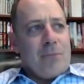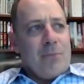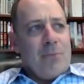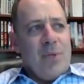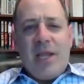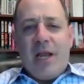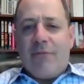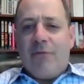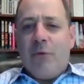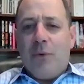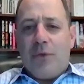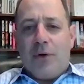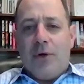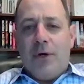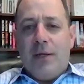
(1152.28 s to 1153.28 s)
Be careful
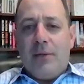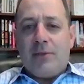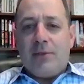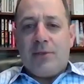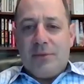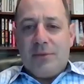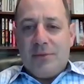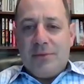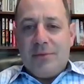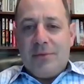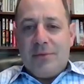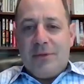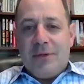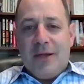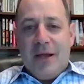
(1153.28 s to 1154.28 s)
with earnouts.
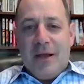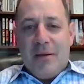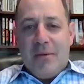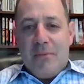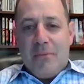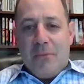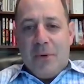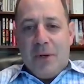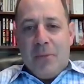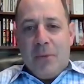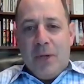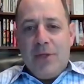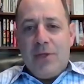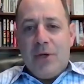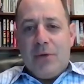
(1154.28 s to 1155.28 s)

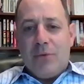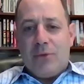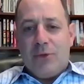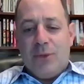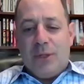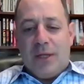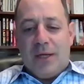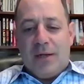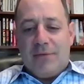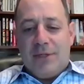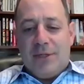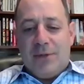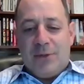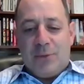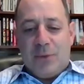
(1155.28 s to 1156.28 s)
We don't do a lot of
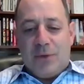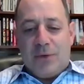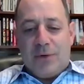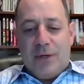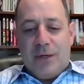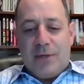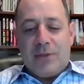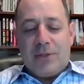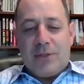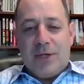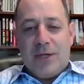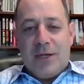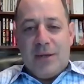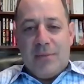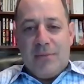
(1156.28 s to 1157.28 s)
deals with earnouts.
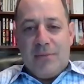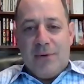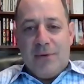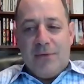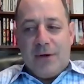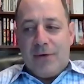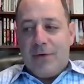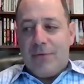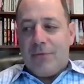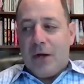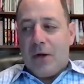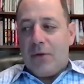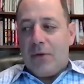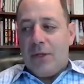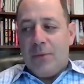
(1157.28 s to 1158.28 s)
We very
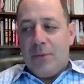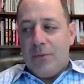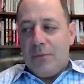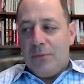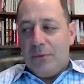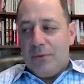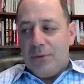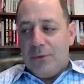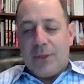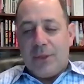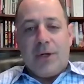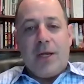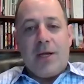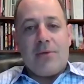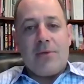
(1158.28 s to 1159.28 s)
rarely will do an
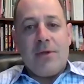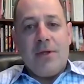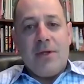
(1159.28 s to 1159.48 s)
earnout.